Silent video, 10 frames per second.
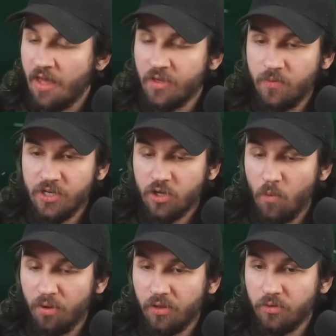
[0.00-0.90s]
I think we just
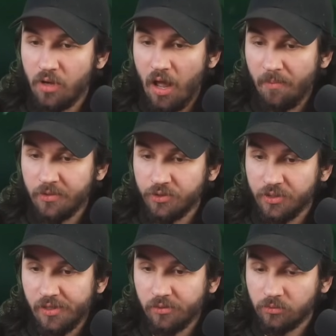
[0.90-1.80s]
go Balloon Goblin
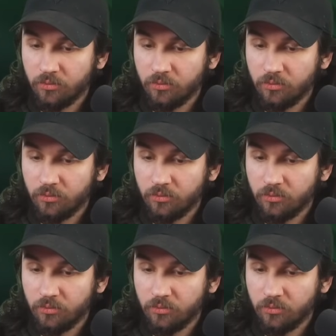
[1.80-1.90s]
Drill.